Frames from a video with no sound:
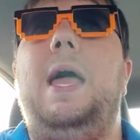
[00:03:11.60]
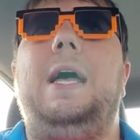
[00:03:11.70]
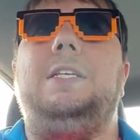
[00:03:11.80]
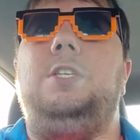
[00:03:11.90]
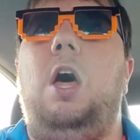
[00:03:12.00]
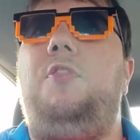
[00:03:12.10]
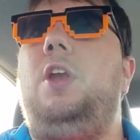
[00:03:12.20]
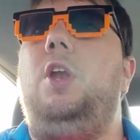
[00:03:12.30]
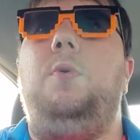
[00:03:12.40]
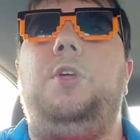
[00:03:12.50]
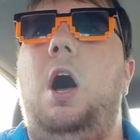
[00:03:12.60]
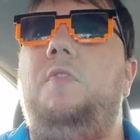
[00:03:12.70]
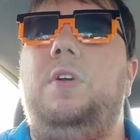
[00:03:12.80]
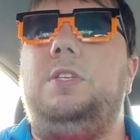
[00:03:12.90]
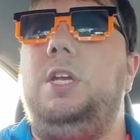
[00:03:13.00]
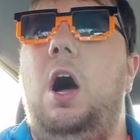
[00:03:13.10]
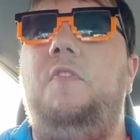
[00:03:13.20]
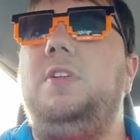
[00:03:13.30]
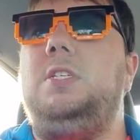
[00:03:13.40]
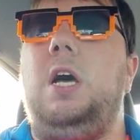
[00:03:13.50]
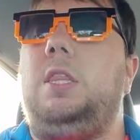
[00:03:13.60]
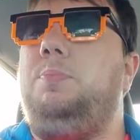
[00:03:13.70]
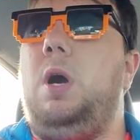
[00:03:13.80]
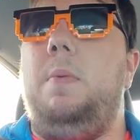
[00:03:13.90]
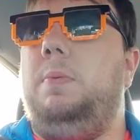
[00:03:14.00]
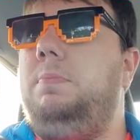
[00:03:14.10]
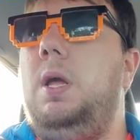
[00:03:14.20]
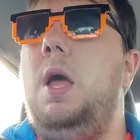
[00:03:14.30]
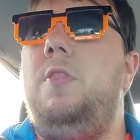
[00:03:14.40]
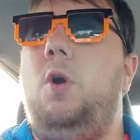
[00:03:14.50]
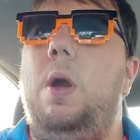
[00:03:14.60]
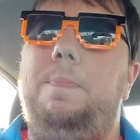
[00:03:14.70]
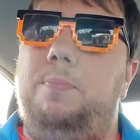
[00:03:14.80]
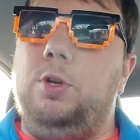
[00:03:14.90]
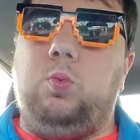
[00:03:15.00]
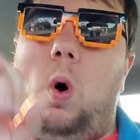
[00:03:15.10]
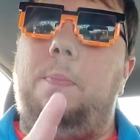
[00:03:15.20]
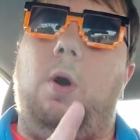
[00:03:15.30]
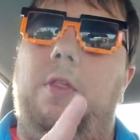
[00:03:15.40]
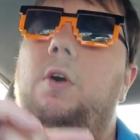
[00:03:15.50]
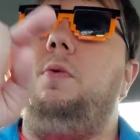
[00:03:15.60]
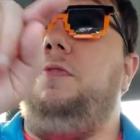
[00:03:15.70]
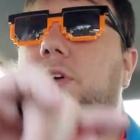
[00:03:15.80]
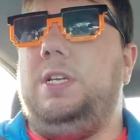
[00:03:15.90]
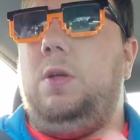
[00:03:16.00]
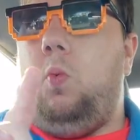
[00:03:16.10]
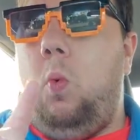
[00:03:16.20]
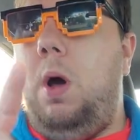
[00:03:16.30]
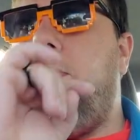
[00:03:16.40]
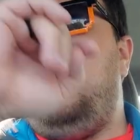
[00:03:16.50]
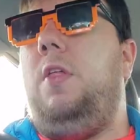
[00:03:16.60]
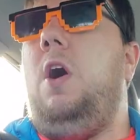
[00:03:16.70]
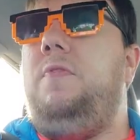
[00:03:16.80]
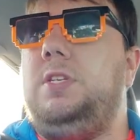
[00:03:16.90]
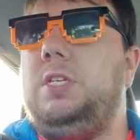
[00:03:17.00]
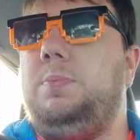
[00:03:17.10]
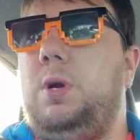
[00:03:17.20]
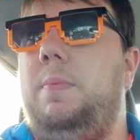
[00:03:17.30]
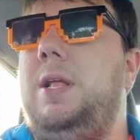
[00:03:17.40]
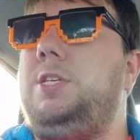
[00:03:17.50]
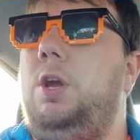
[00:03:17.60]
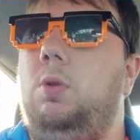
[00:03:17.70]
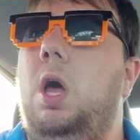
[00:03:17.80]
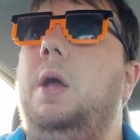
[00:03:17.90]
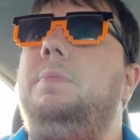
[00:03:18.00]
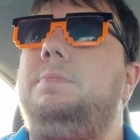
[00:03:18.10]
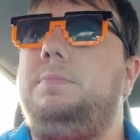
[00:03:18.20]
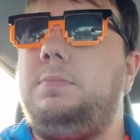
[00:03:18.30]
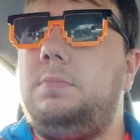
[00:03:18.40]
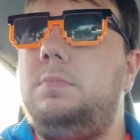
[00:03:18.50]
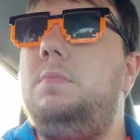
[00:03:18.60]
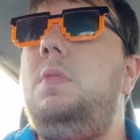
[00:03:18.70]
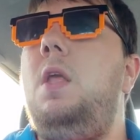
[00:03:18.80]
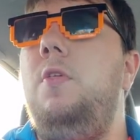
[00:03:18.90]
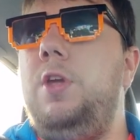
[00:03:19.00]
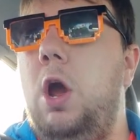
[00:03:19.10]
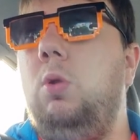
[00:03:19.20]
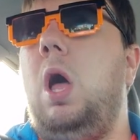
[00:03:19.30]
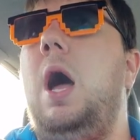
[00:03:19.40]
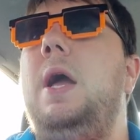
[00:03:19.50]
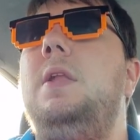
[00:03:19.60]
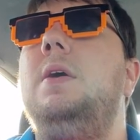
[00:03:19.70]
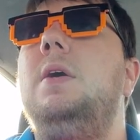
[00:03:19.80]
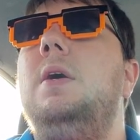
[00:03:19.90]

has nothing to do with the offense. The offense is not the problem. There's one part of it. Let me rephrase that. One part of the offense is the problem. That's the O-line. The O-line,